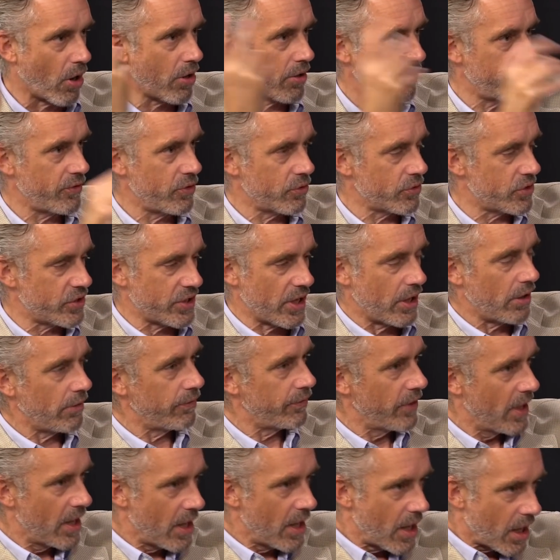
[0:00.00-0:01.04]
part of
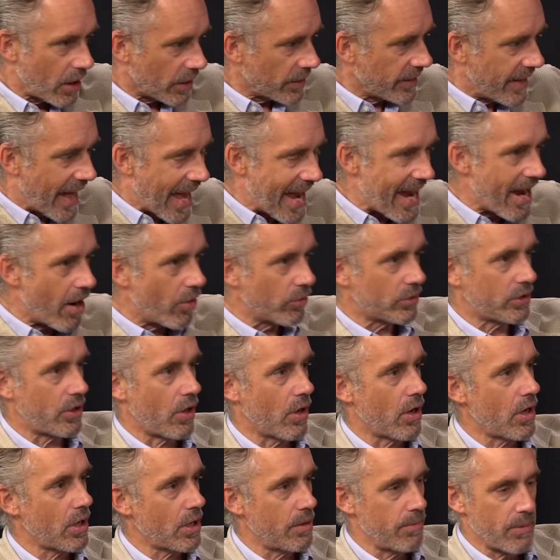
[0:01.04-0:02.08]
yourself lay out
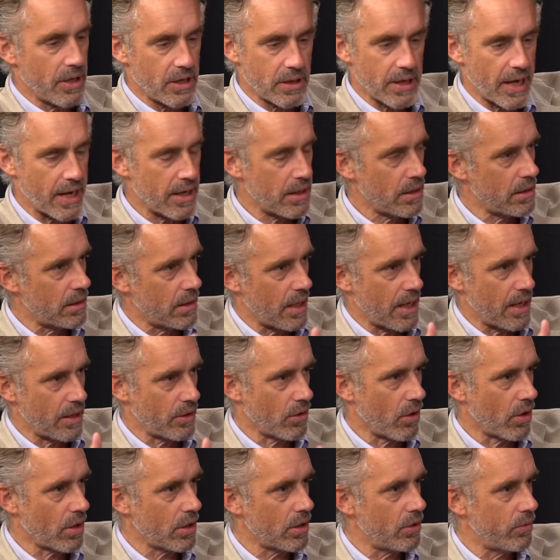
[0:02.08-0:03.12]
the argument and,
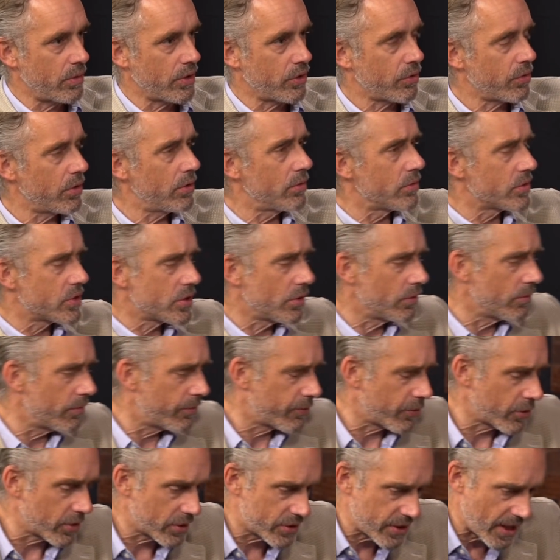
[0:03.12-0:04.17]
and argue it through. So,
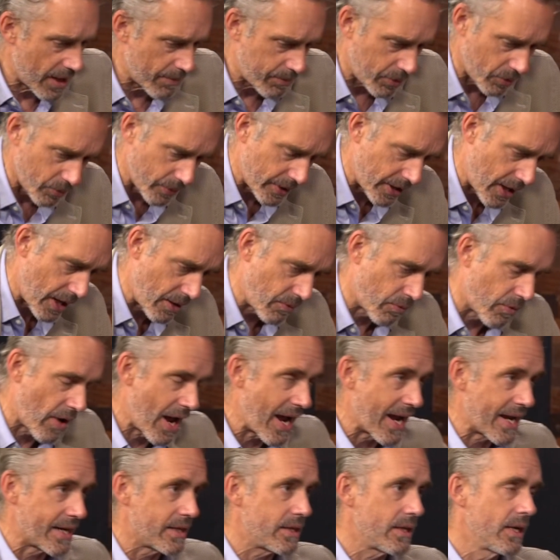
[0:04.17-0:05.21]
for example, when I
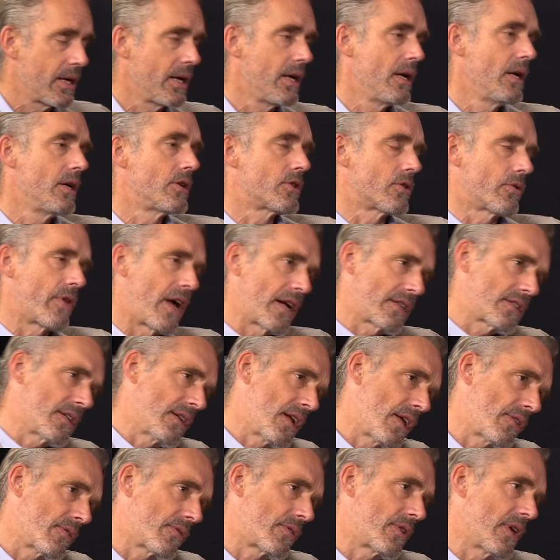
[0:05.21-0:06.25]
write, so that's
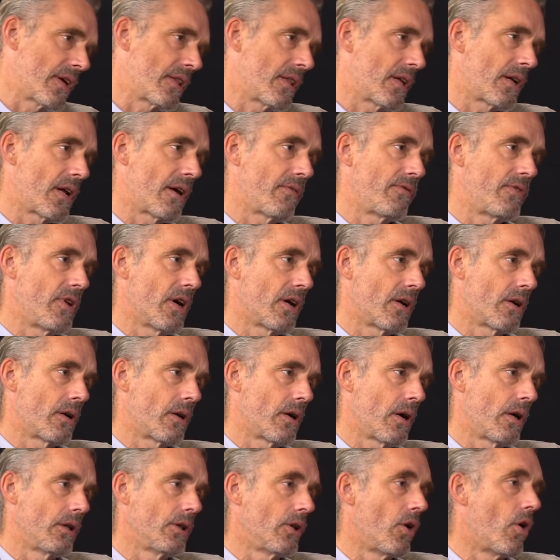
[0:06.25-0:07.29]
another thing that I've done
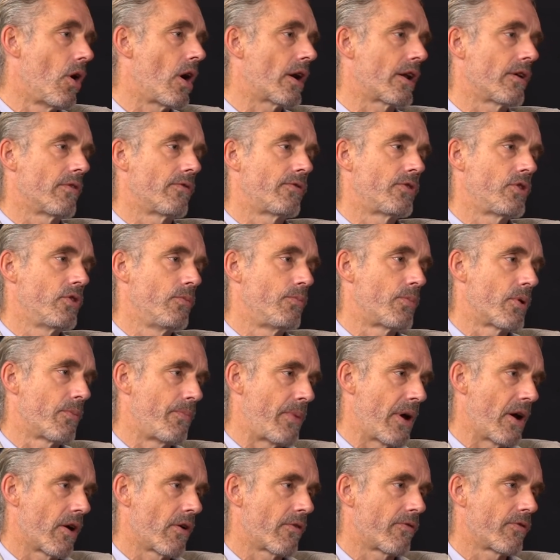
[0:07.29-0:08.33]
a lot of to
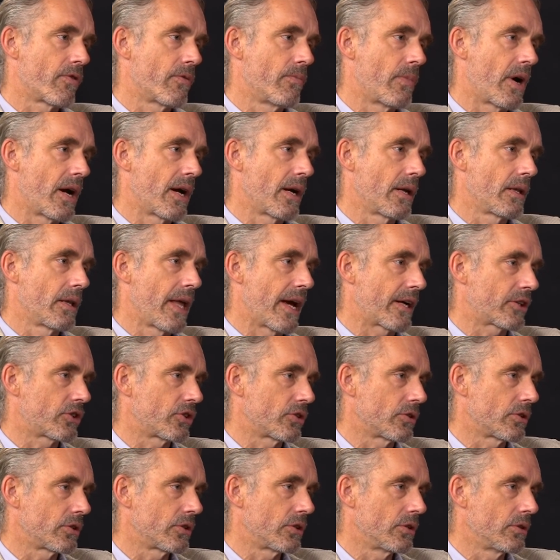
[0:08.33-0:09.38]
prepare for my
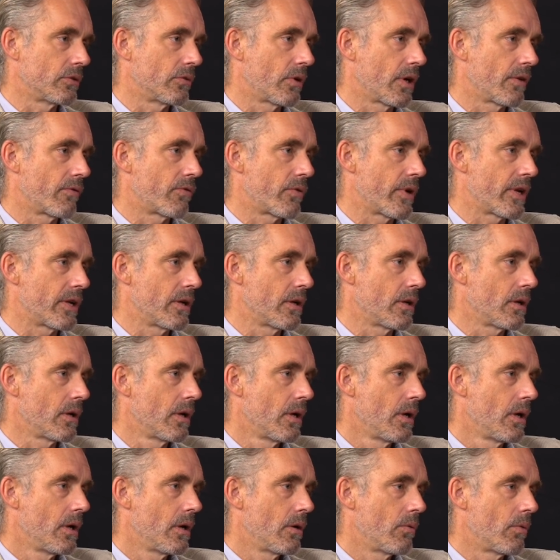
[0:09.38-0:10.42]
lectures. You know, I've written
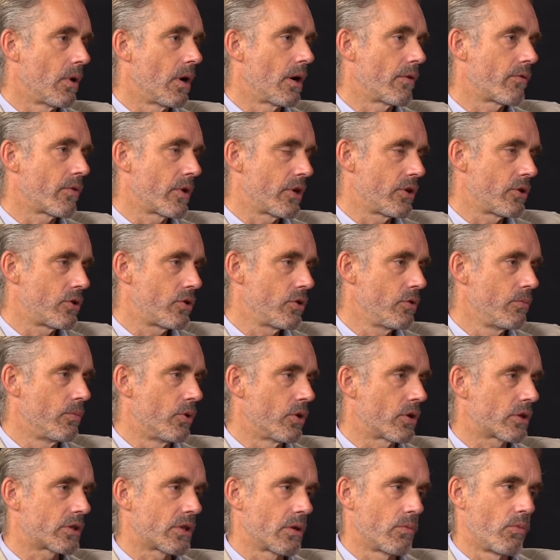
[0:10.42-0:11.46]
well, I've written two
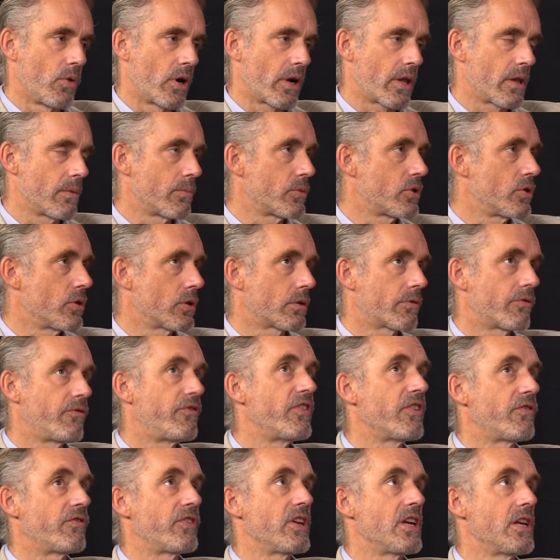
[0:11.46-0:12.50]
books, and one of them took
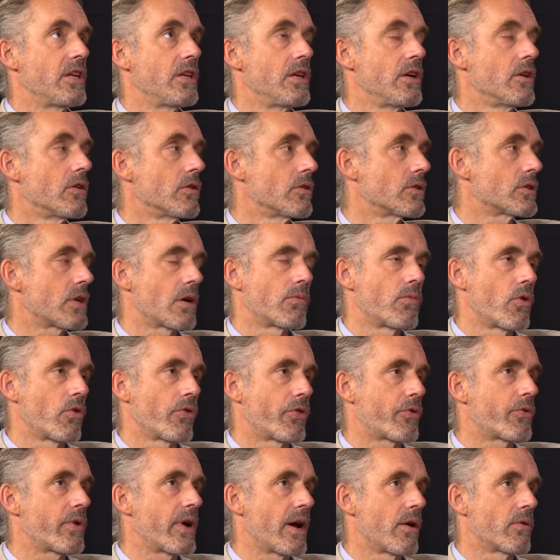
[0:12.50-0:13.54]
15 years. I
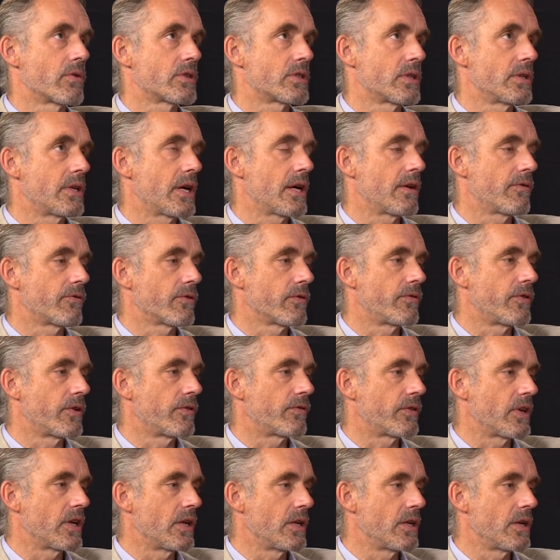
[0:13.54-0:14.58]
wrote three hours a day for
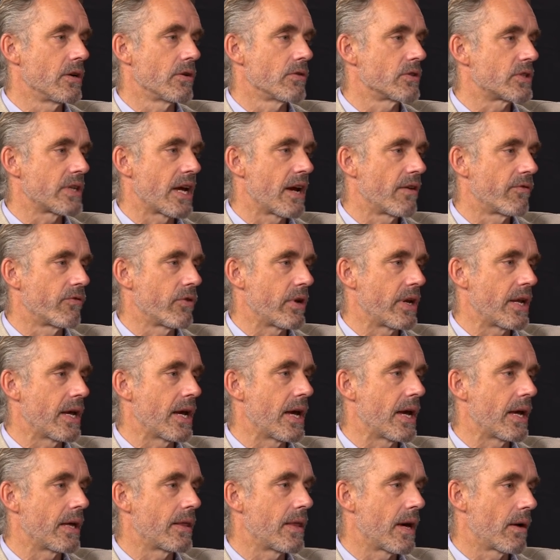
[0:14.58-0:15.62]
15 years every
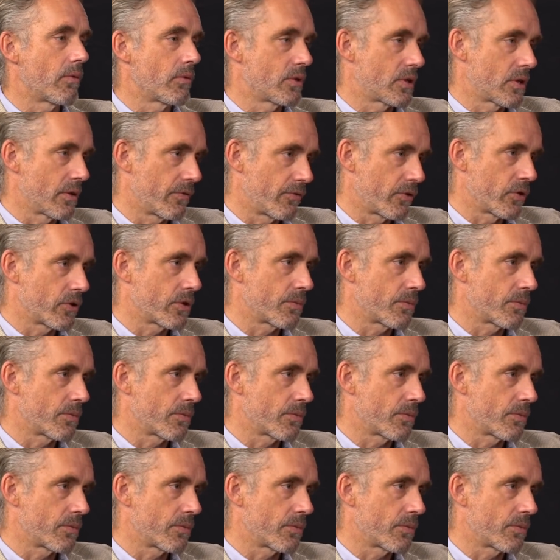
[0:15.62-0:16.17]
day. That was the